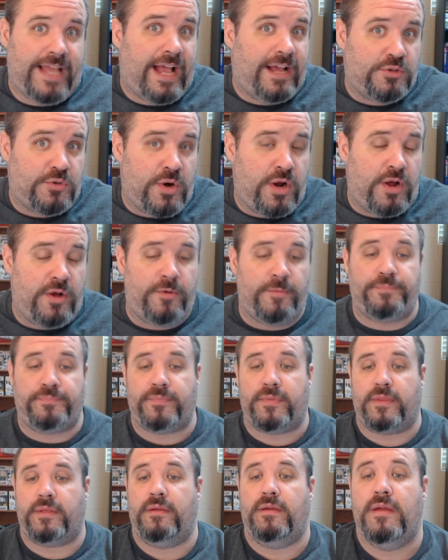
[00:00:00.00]
I was wrong.
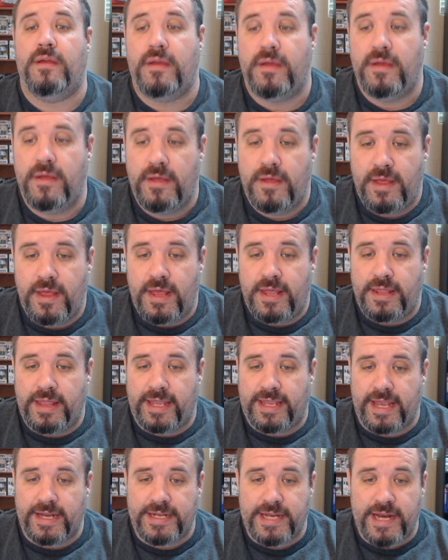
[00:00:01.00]

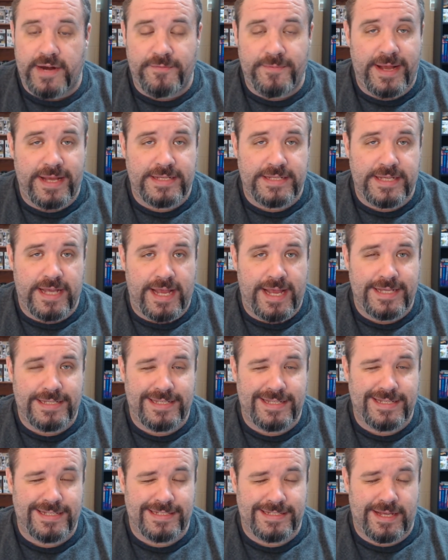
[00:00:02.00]
They kicked everybody's
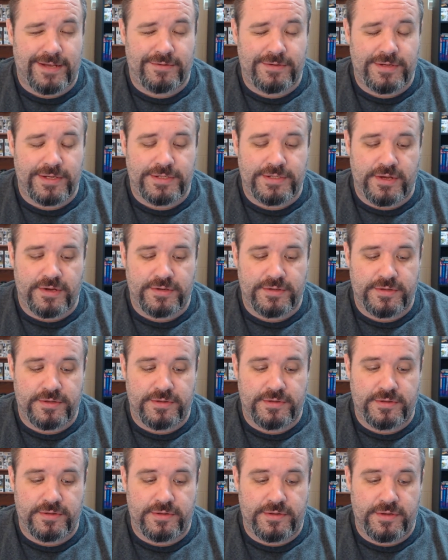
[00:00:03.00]
ass, and Zelda
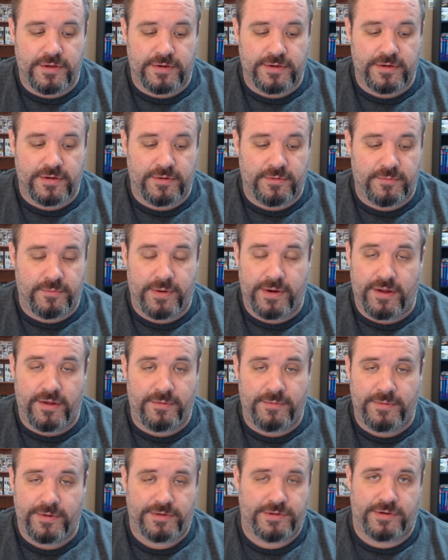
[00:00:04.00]
went
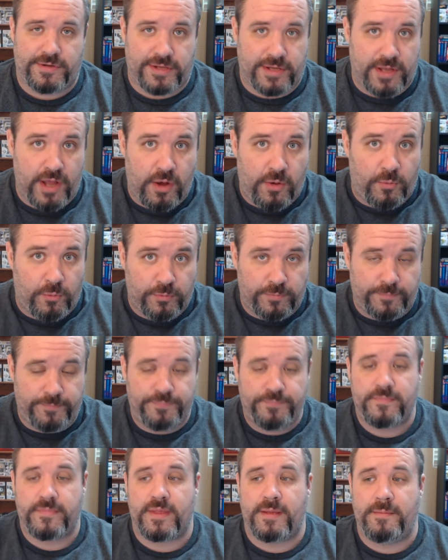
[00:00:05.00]
on and took the gold.
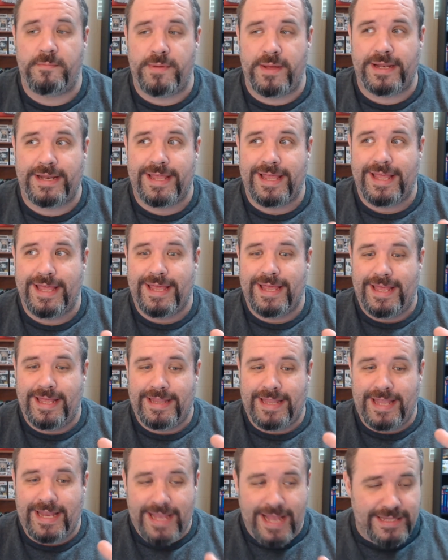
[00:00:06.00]
But
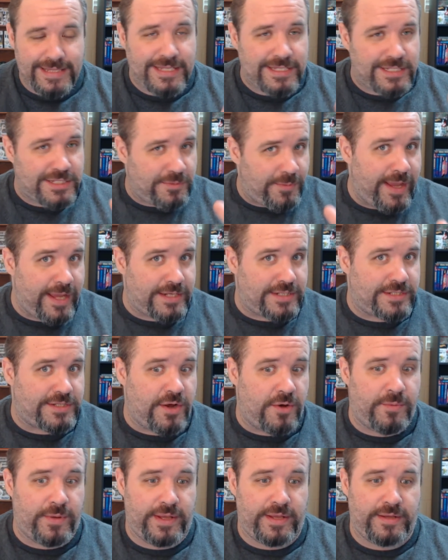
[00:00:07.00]
they got the Switch
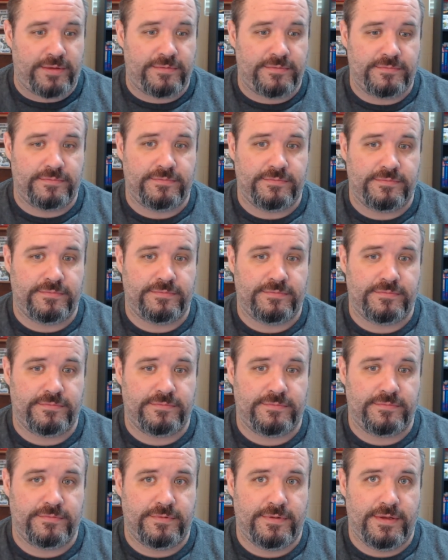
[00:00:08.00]
going.
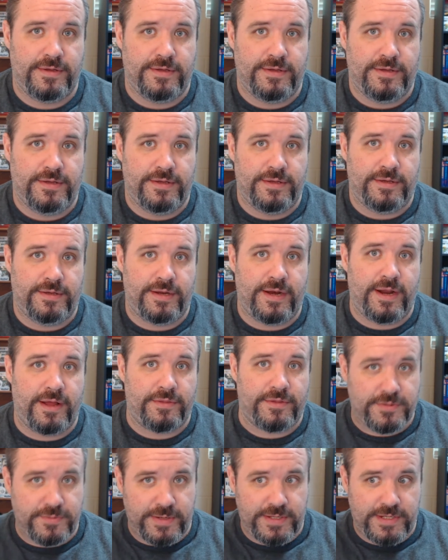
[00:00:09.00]

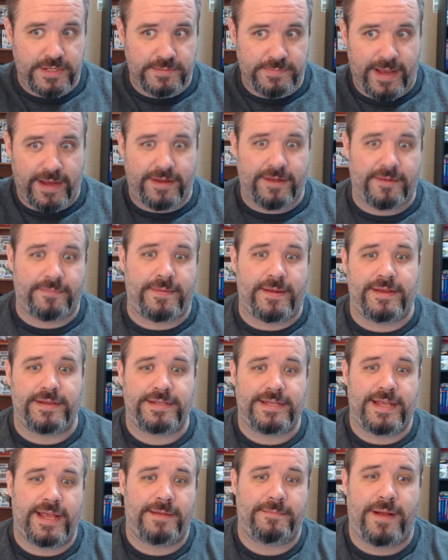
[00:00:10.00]
The Switch is back up there.
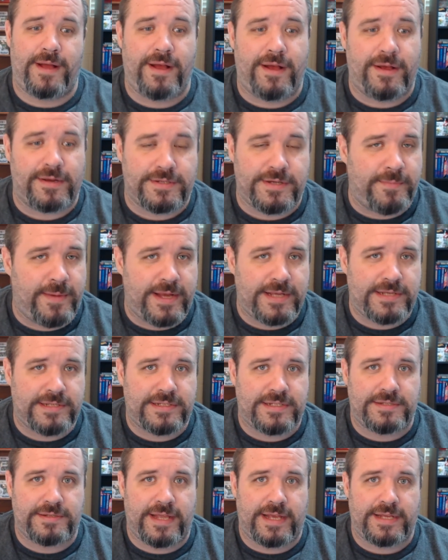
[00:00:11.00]
You can see that box. Everybody
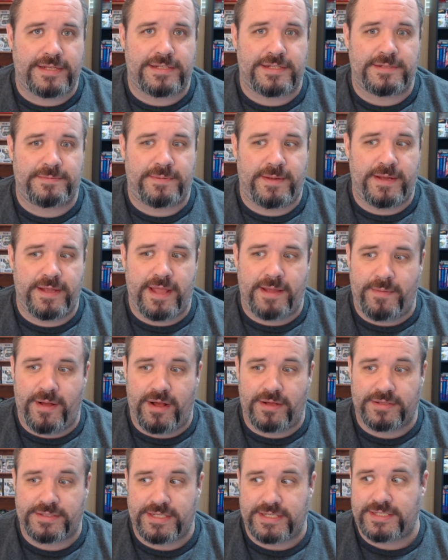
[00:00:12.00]
just likes to display that
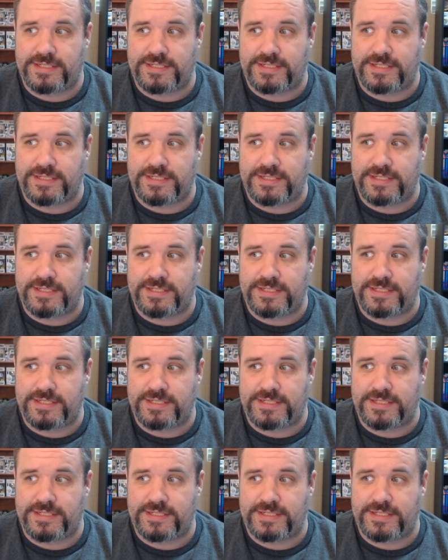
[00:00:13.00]
box.